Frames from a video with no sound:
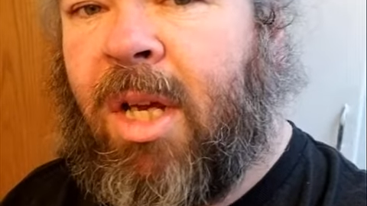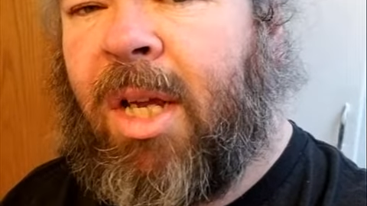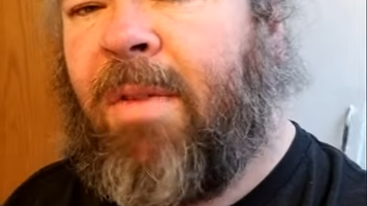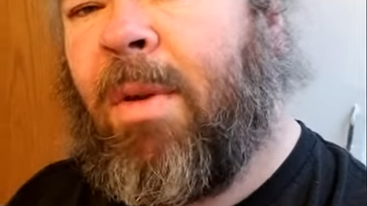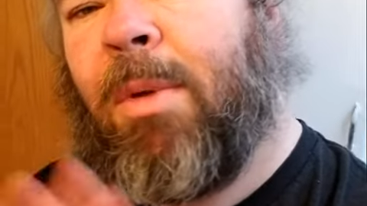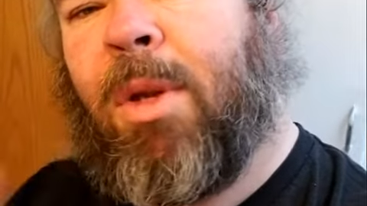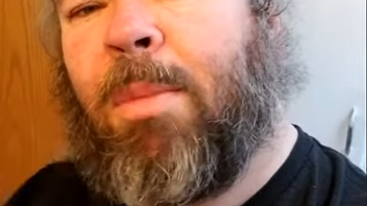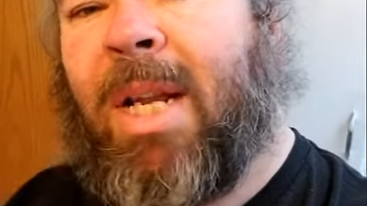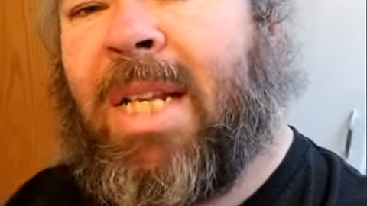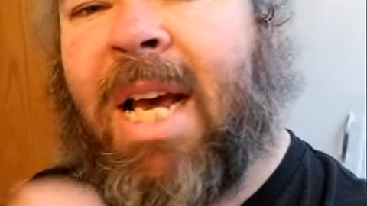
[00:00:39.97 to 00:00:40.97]

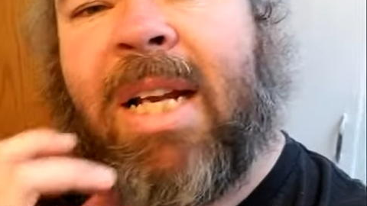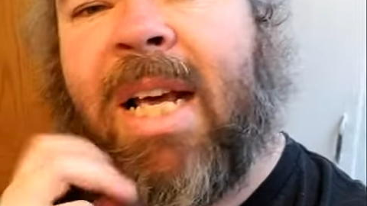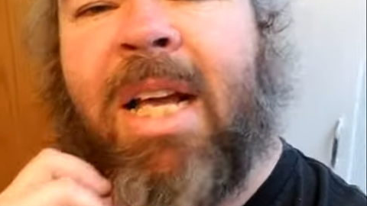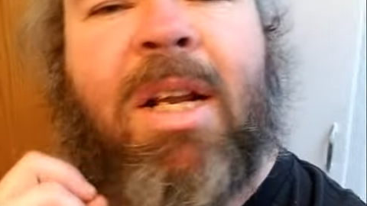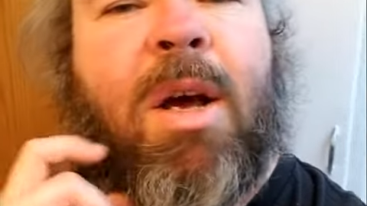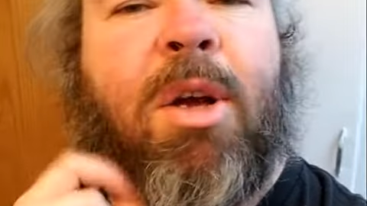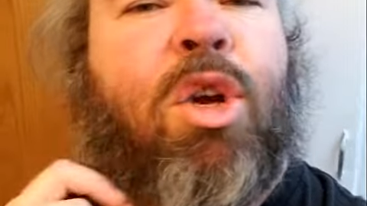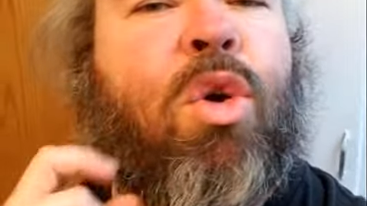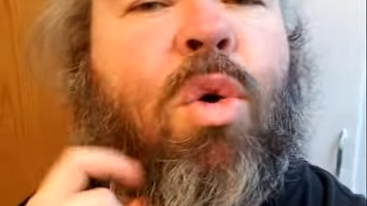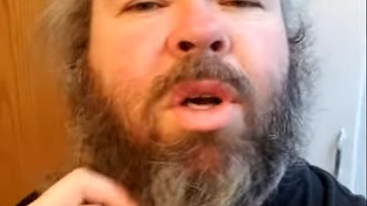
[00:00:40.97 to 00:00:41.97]
My dad had a
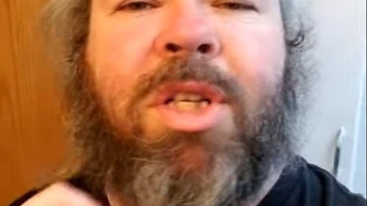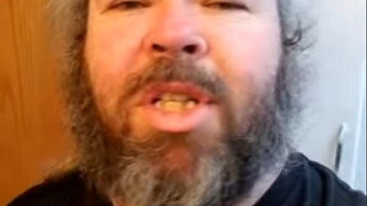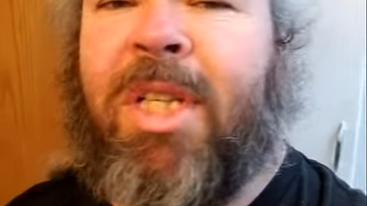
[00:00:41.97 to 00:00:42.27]
gorgeous